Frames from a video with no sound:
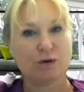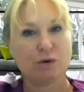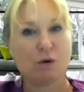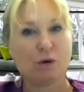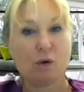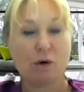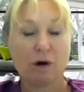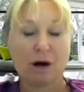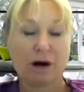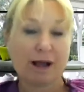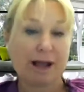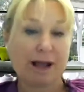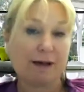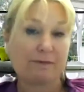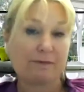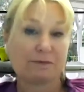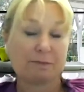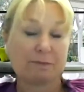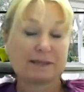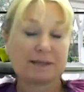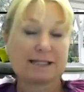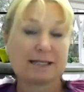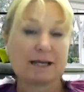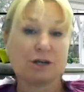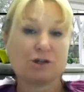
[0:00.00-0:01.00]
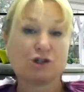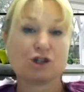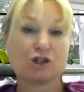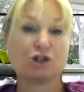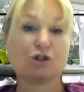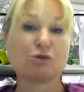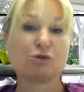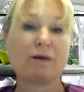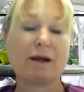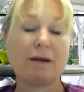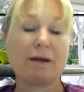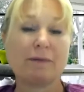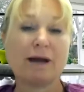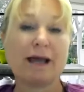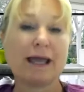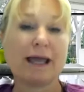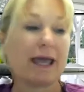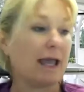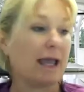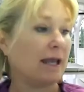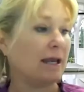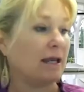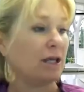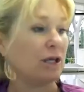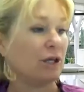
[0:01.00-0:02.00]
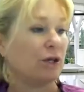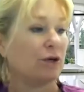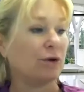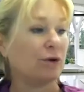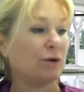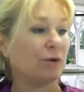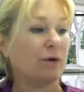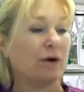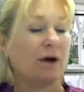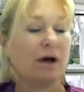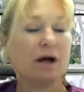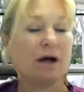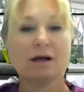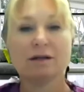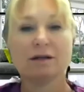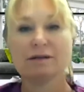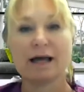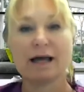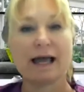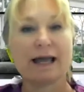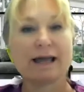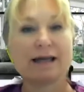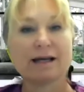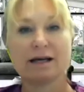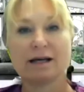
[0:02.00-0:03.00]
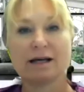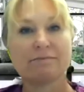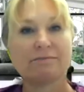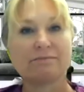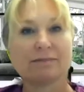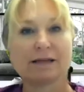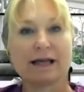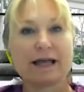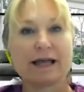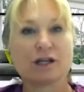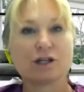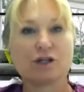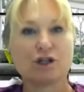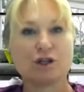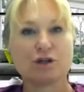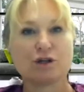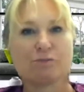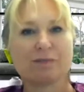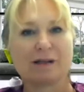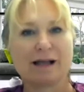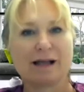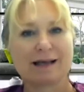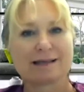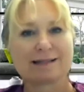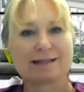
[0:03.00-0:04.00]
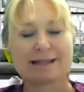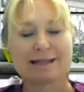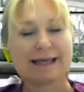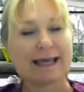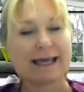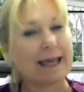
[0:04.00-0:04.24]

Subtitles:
or I have the potential to rent my ADU like a duplex.